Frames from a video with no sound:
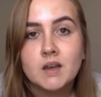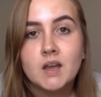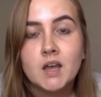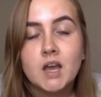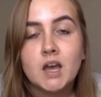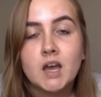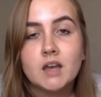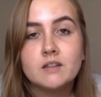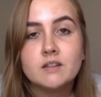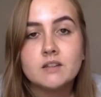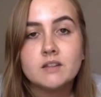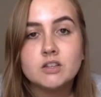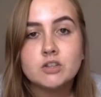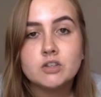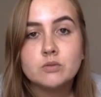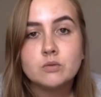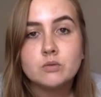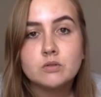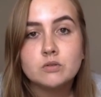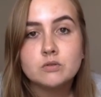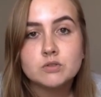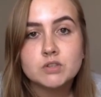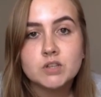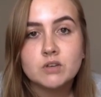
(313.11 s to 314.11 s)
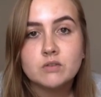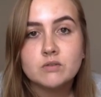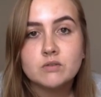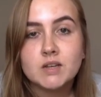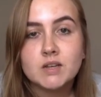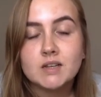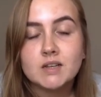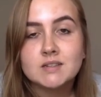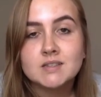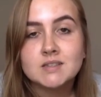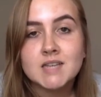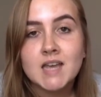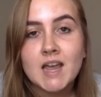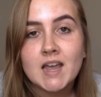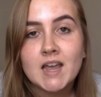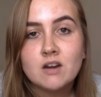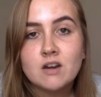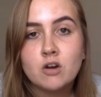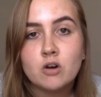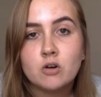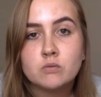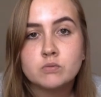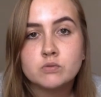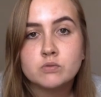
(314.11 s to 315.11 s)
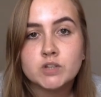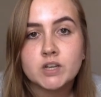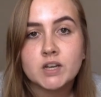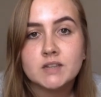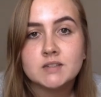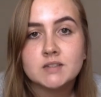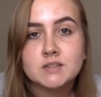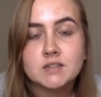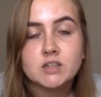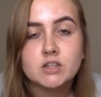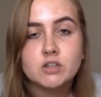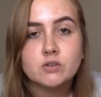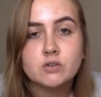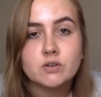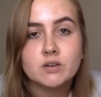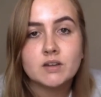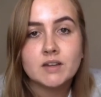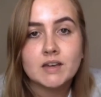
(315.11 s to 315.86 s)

And then you also need 10 objects that you can